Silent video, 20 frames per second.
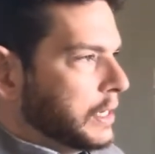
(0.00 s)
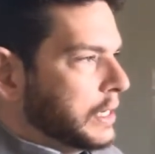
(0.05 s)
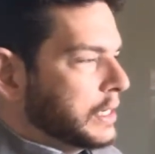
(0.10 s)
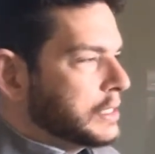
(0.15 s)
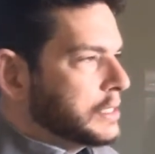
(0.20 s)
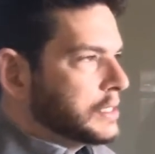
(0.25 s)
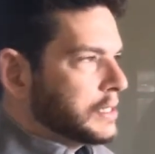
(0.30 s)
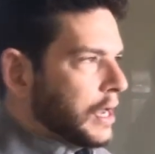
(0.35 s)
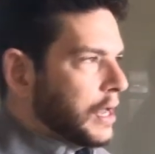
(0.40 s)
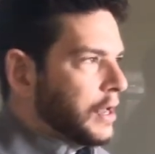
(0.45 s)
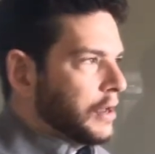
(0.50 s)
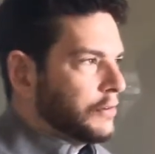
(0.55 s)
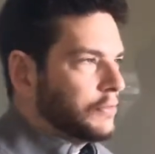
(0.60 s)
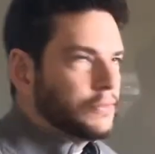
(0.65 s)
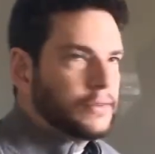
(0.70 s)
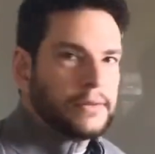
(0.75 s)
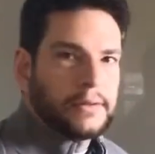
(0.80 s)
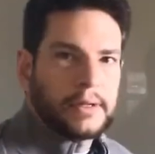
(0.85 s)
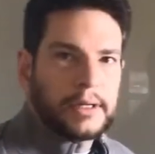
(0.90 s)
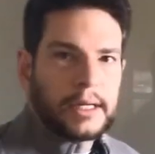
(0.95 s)
it's
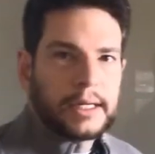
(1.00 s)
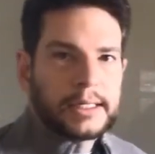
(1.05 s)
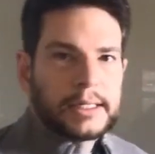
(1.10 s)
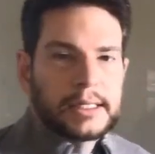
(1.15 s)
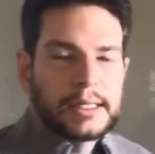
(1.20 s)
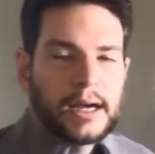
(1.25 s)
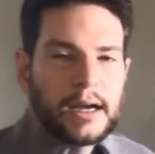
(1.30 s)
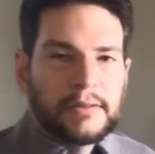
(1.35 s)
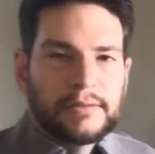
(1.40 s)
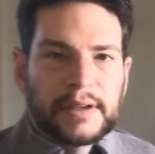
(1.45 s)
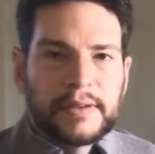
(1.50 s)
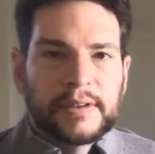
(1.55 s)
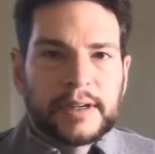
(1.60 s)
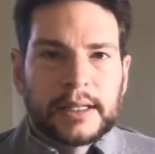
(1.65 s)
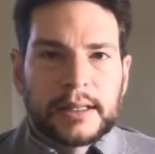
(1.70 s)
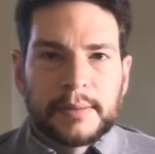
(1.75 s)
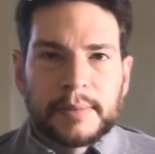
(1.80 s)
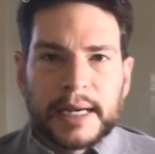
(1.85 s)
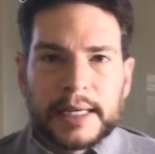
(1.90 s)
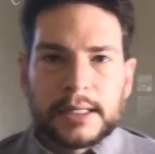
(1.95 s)
tough. It's tough even
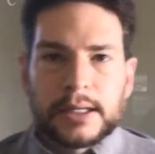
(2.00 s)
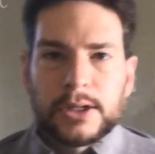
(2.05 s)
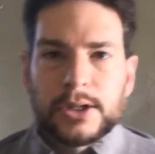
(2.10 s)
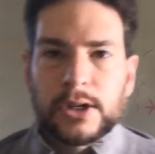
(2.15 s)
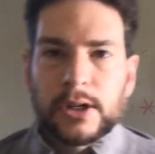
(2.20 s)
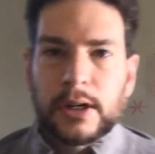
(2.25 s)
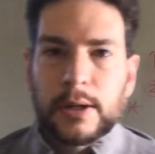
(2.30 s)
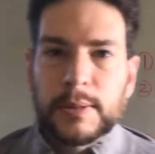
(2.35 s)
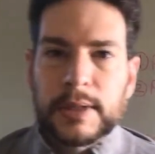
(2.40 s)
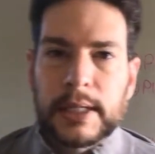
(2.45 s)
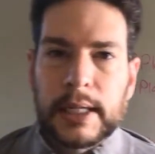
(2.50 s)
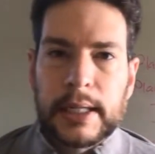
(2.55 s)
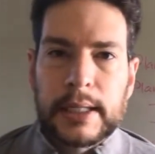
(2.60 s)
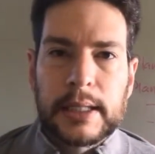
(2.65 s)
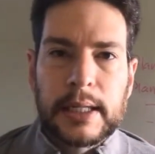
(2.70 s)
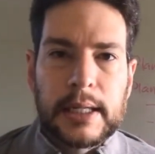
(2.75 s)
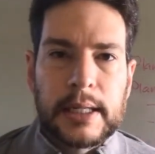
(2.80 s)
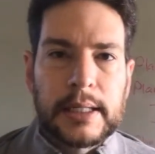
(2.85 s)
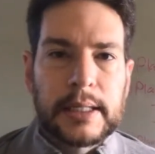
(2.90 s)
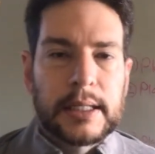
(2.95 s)
in the best of
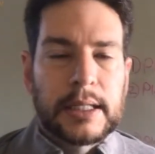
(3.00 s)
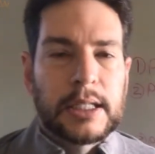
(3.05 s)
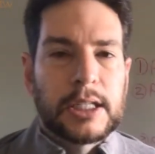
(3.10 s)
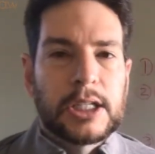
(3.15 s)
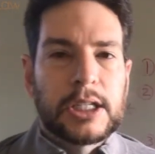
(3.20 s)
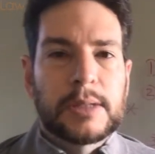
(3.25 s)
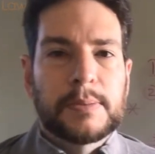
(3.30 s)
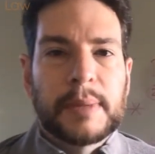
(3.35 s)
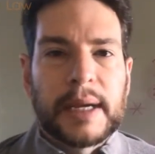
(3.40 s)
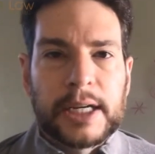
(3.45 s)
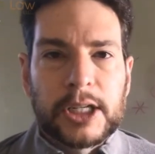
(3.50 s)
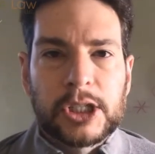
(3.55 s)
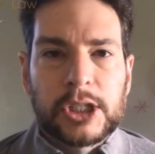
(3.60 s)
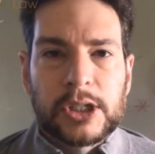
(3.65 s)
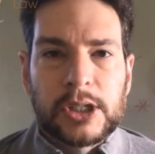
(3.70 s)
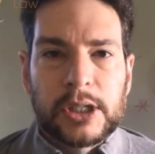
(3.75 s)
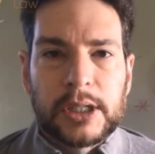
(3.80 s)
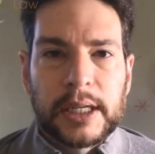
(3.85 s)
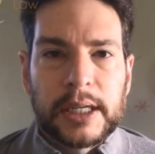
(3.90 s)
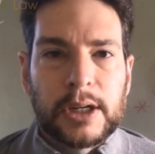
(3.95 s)
circumstances to just make
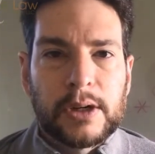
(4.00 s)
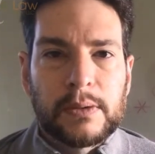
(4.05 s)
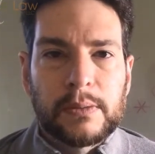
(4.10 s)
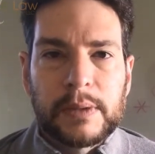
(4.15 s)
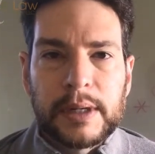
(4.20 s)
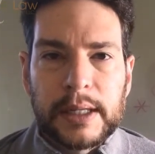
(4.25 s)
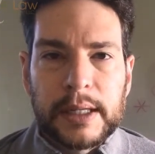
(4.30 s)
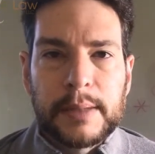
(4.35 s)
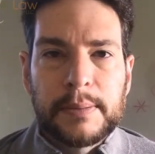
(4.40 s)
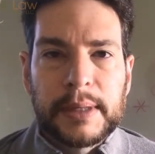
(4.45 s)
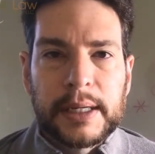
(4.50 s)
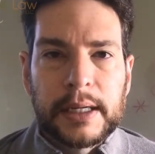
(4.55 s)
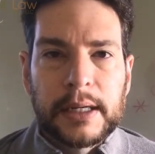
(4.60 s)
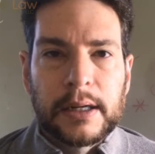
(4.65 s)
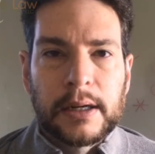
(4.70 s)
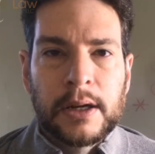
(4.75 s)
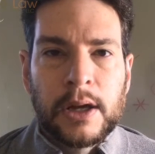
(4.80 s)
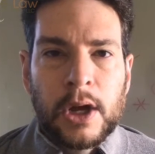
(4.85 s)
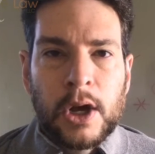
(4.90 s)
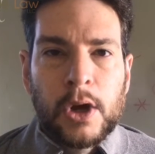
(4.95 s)
sure that you're really
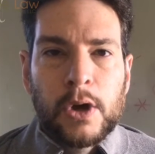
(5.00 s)
being